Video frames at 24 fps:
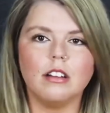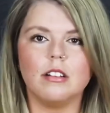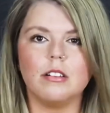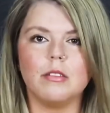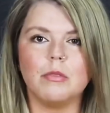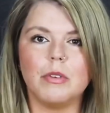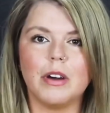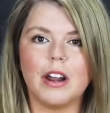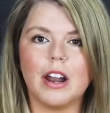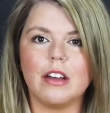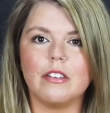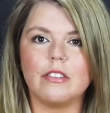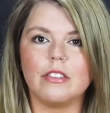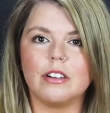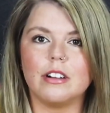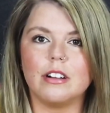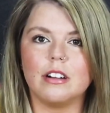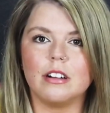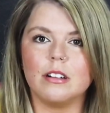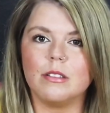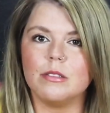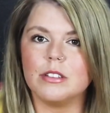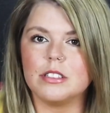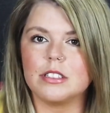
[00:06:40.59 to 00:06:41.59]

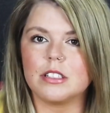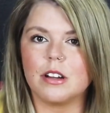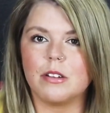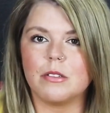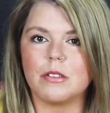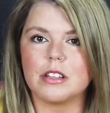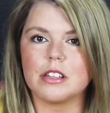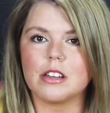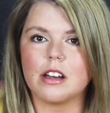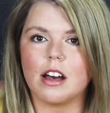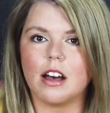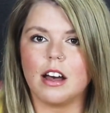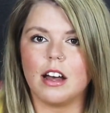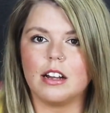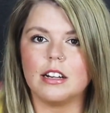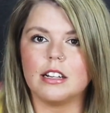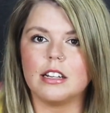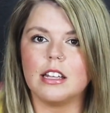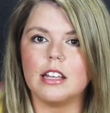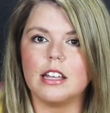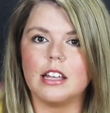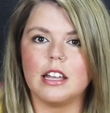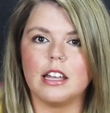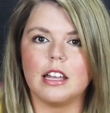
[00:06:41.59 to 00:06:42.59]
whatever was going on,
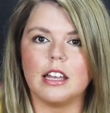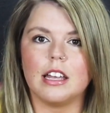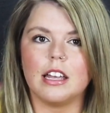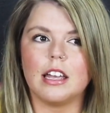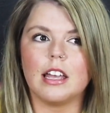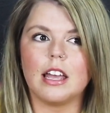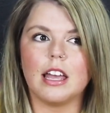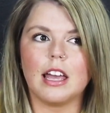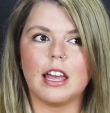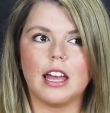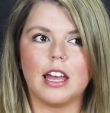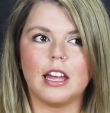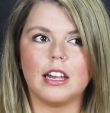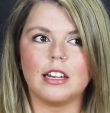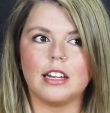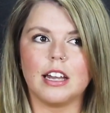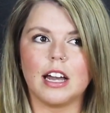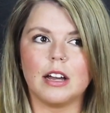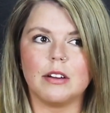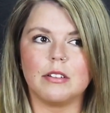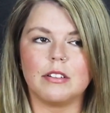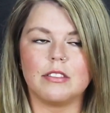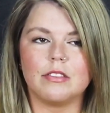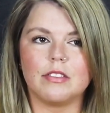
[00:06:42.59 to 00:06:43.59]
and
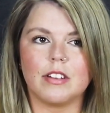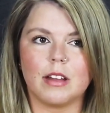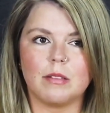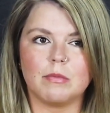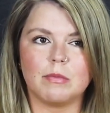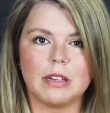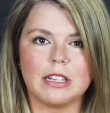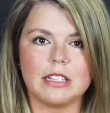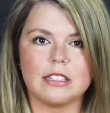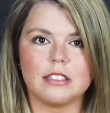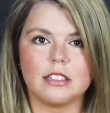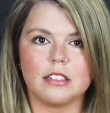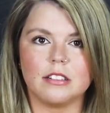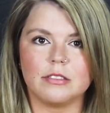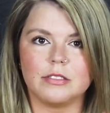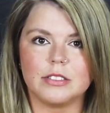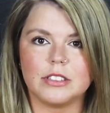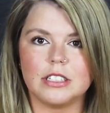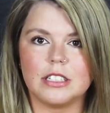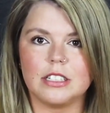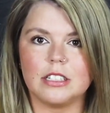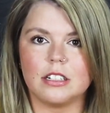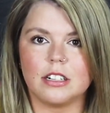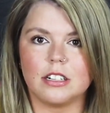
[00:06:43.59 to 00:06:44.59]
I would find myself
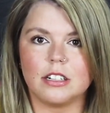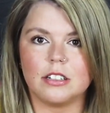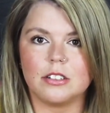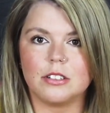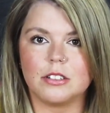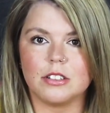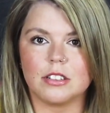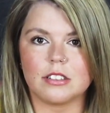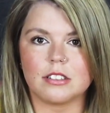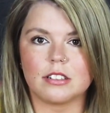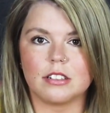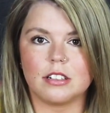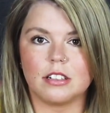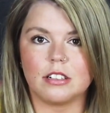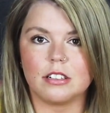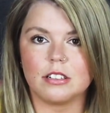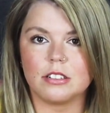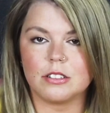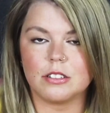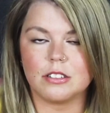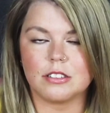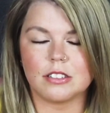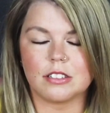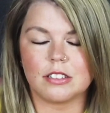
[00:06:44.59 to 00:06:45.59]
reading articles and
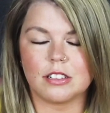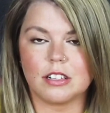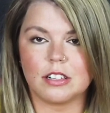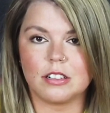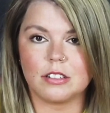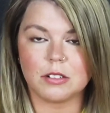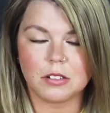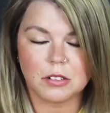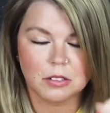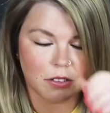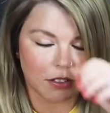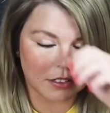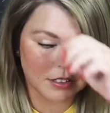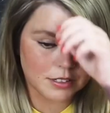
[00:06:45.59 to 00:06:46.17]
articles and articles.